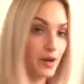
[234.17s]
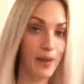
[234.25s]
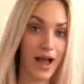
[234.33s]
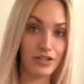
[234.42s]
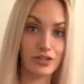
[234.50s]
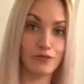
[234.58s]
a
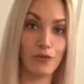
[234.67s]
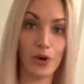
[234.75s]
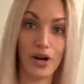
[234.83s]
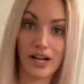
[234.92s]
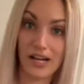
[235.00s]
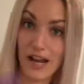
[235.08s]
passion
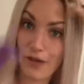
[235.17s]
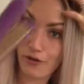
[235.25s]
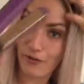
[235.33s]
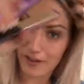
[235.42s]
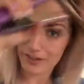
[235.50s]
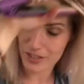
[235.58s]
for it, and now they're
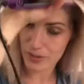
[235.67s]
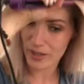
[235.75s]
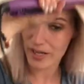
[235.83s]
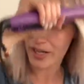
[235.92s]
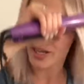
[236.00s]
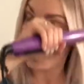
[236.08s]
finally doing
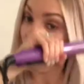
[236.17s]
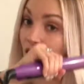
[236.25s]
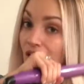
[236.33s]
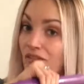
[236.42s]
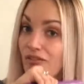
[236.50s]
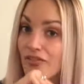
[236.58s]
it.
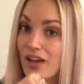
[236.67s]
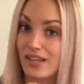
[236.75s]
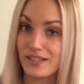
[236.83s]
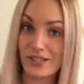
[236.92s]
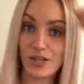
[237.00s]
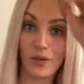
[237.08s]

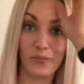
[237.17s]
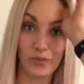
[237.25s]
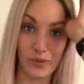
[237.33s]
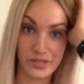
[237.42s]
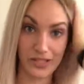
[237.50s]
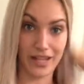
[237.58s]
That's
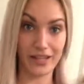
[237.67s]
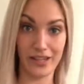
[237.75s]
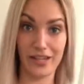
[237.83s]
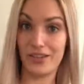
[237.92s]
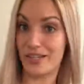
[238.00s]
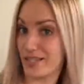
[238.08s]
most
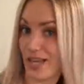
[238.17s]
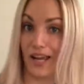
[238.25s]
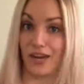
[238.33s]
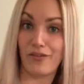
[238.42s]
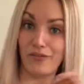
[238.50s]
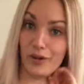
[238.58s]
likely the
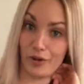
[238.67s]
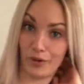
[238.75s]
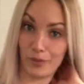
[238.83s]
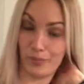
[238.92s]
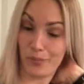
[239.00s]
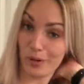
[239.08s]
sign of
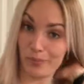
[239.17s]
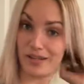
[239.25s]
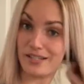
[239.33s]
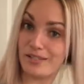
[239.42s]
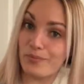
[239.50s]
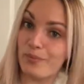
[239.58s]
your
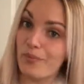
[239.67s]
purpose.